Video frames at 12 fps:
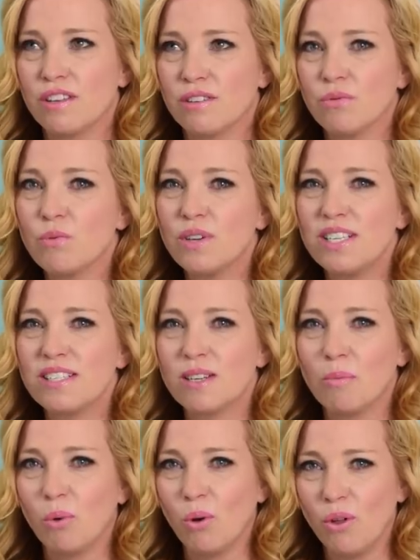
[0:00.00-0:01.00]

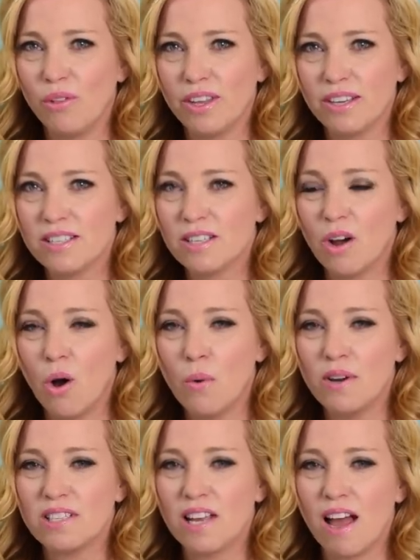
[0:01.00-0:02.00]
reasonable than to
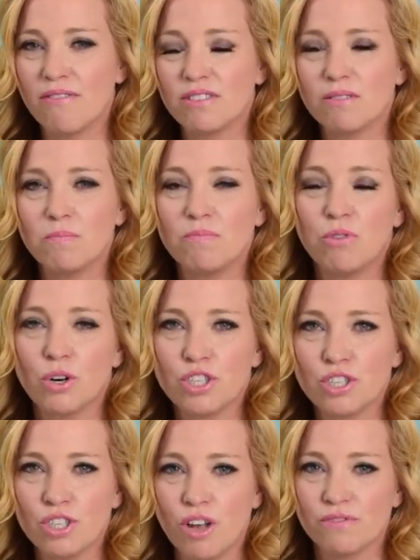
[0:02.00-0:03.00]
always have to
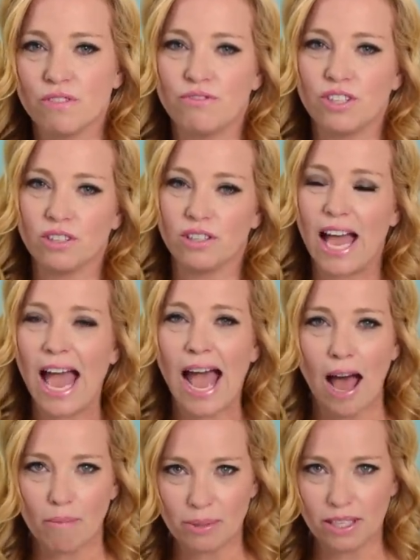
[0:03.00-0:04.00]
force yourself to feel
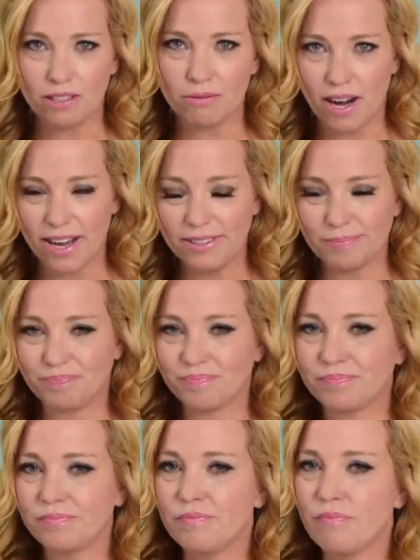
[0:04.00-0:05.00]
happy, right?
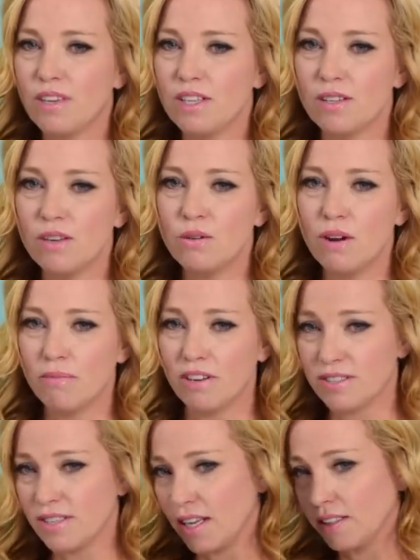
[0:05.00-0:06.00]
So
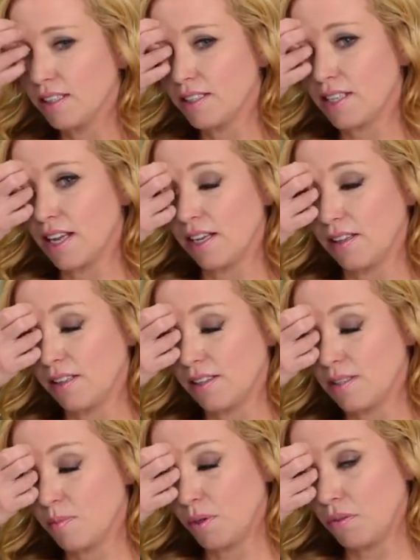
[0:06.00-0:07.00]
whoever said content, I think
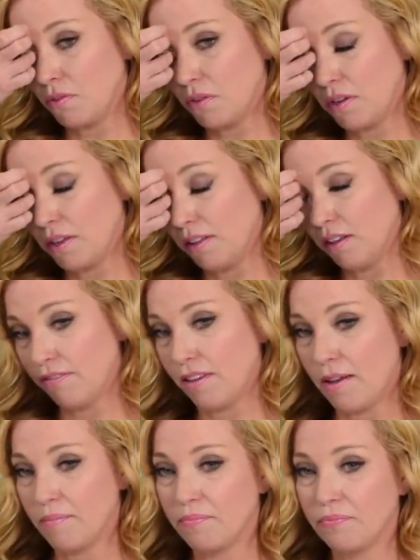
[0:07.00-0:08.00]
that's beautiful. I love
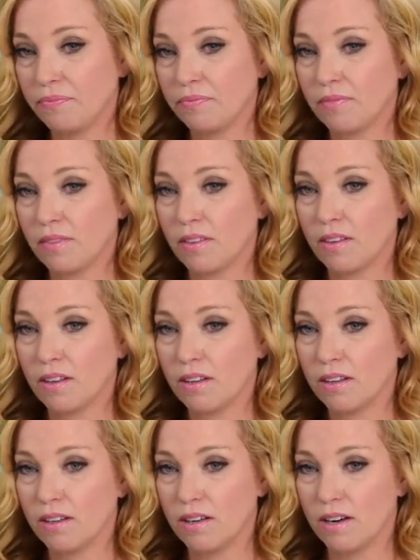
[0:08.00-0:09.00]
that.
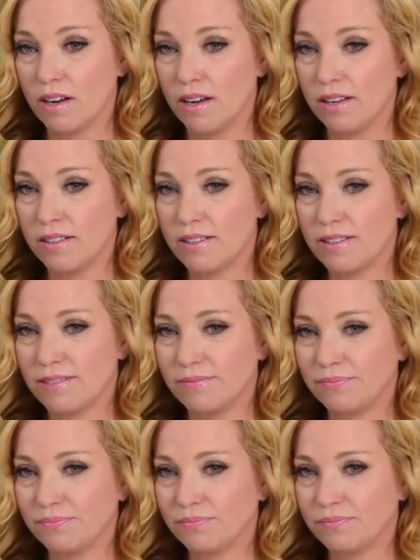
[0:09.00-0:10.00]
All right,
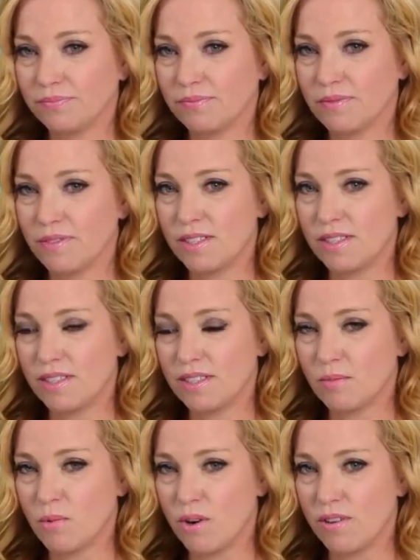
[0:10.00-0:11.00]
I'm gonna see
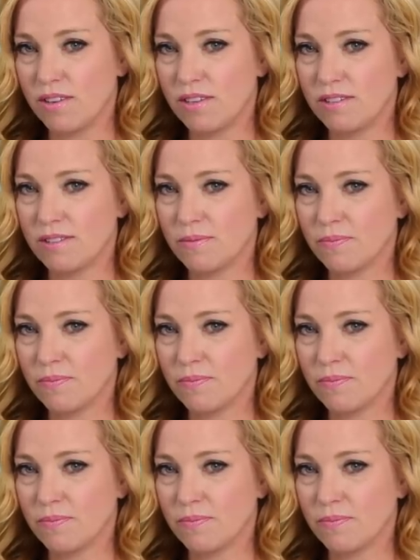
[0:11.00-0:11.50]
some more of these.